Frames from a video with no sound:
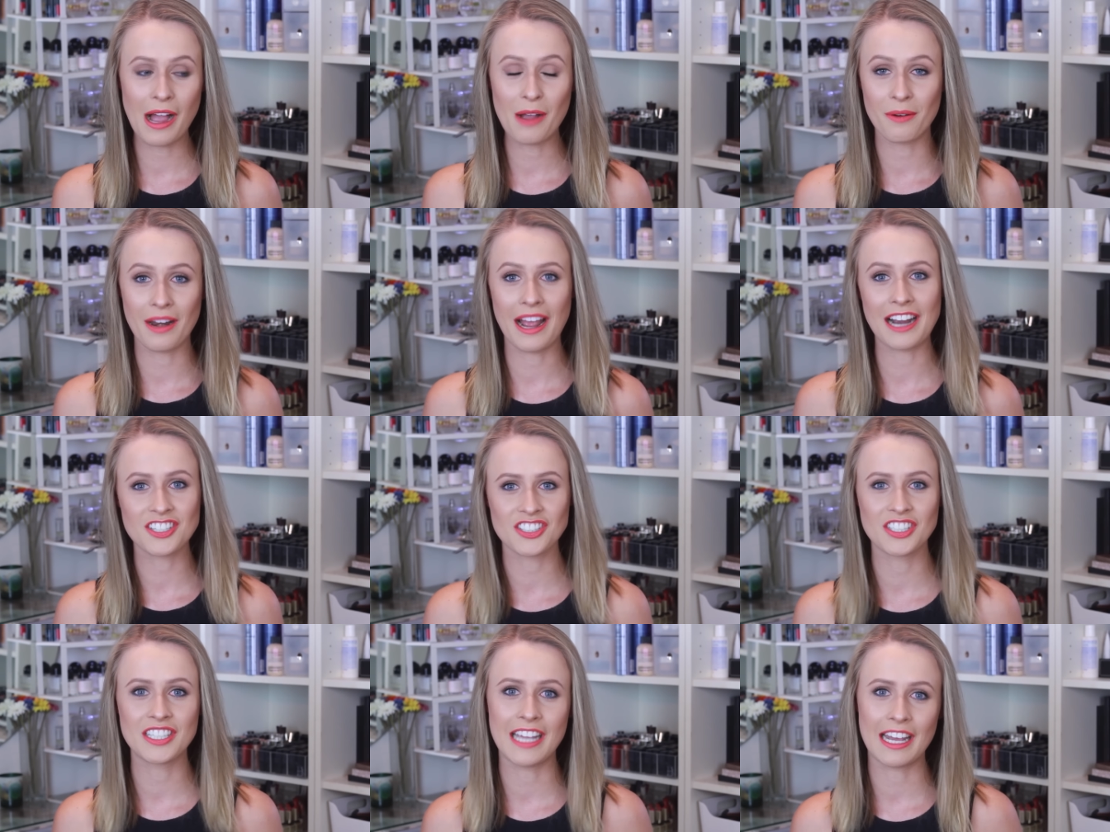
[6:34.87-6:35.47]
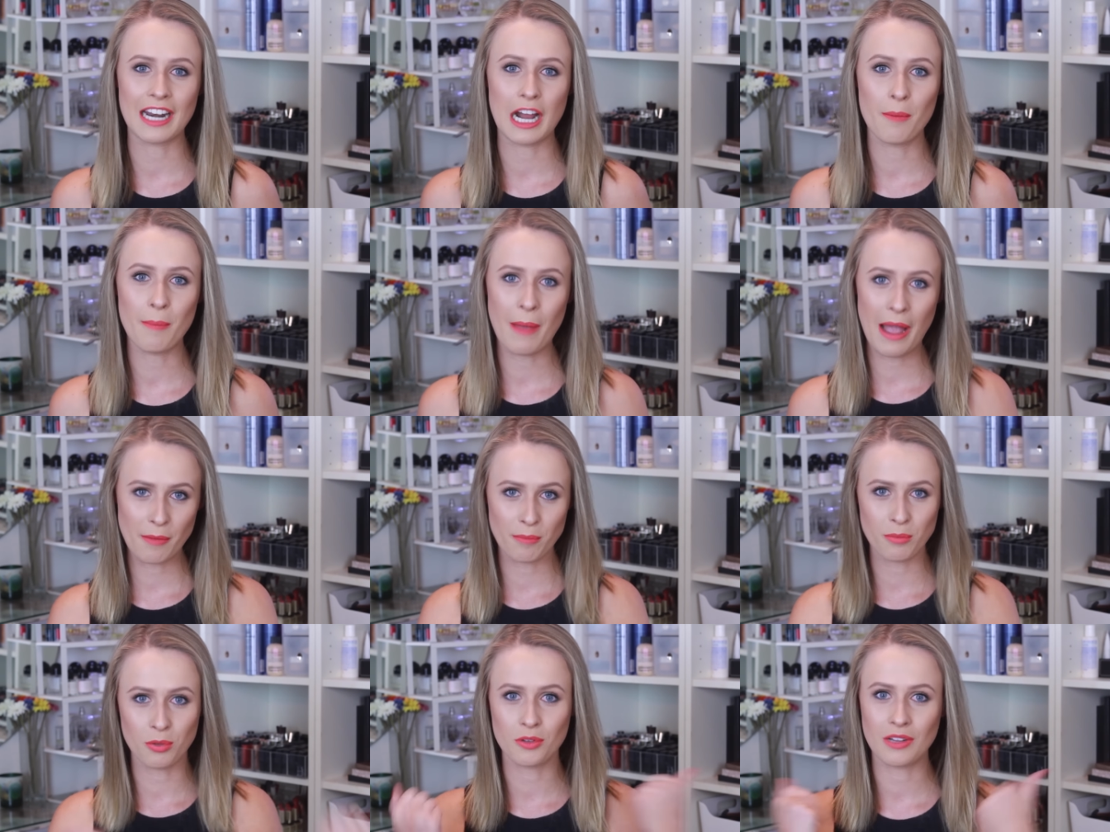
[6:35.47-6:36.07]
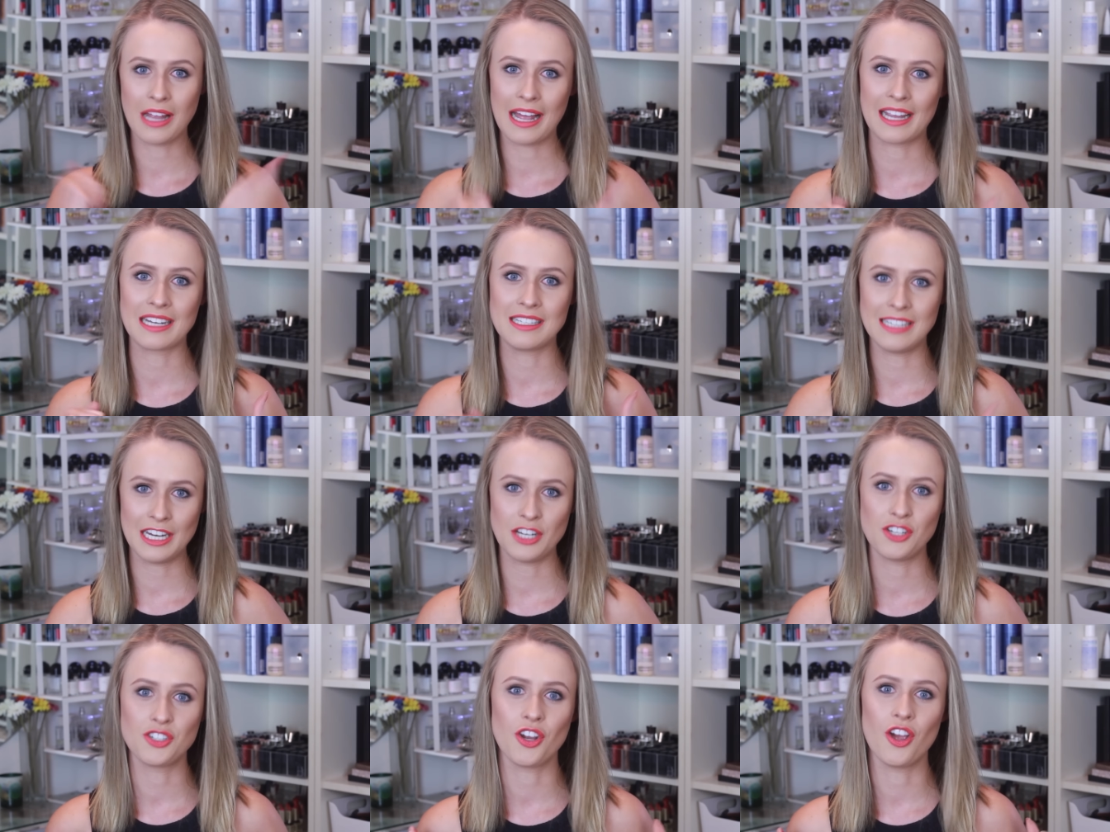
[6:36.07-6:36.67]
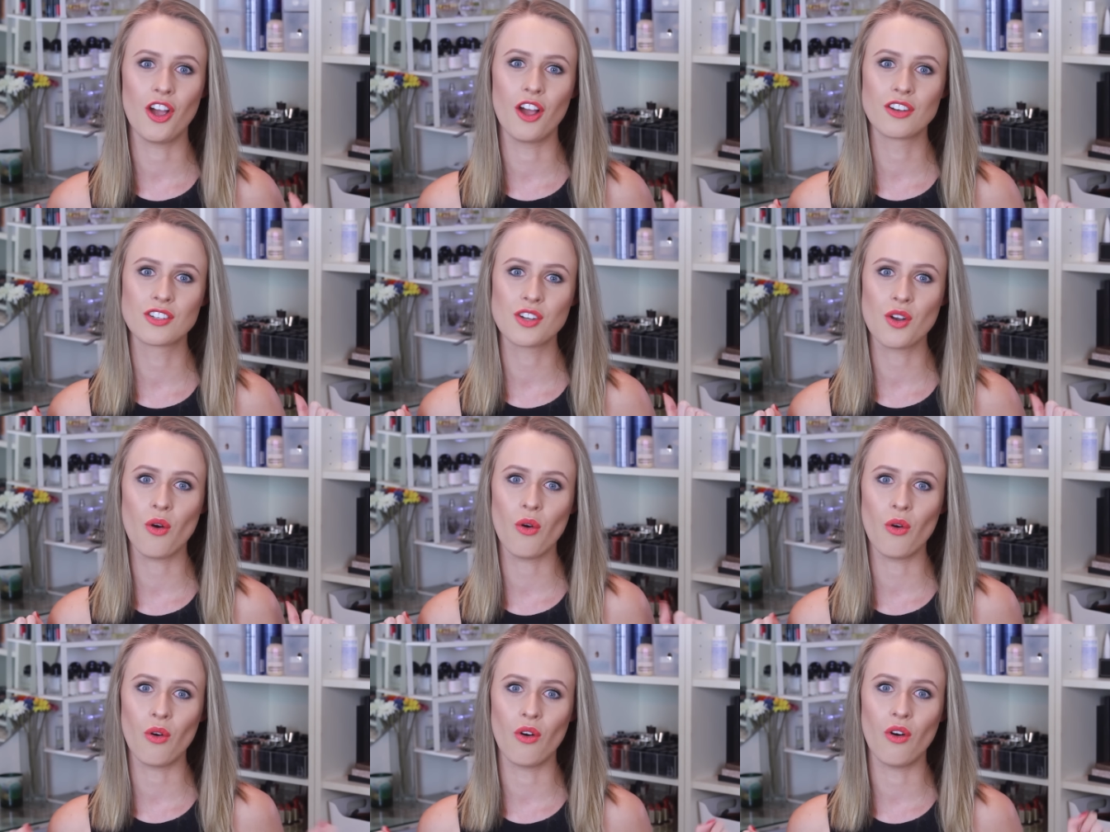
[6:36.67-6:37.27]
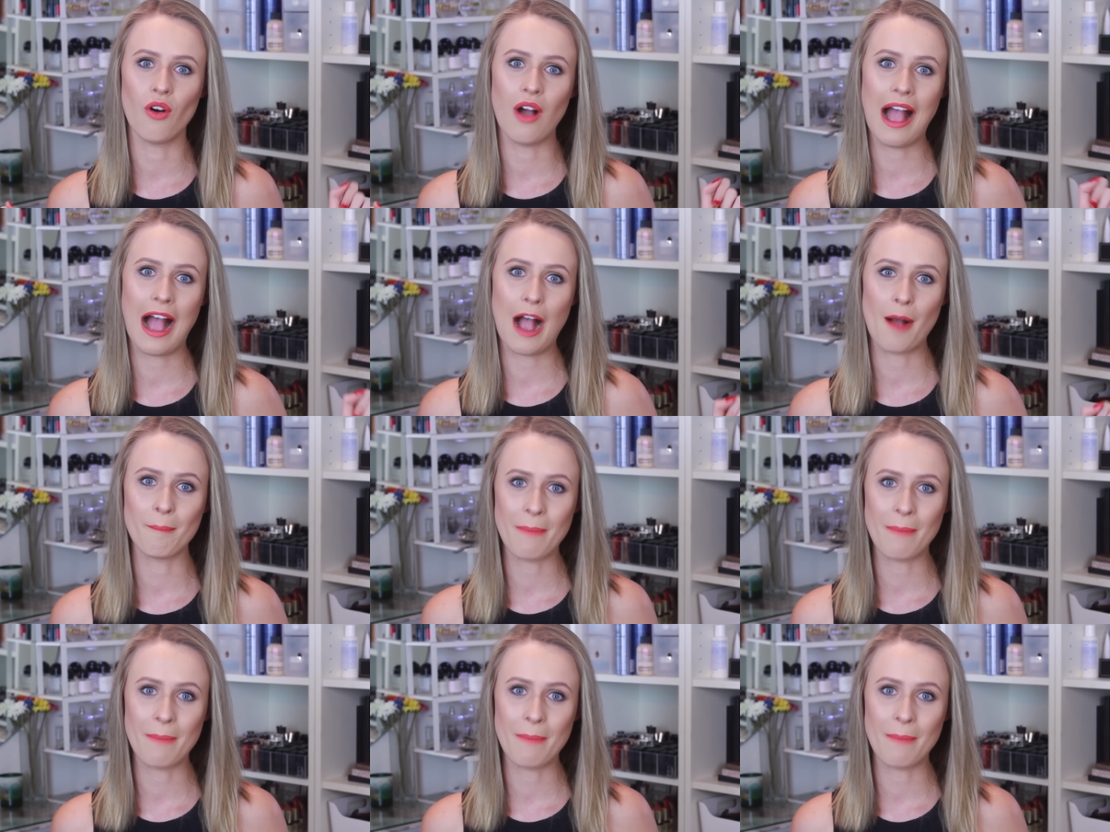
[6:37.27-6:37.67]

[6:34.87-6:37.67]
I would actually get up and put like a t-shirt or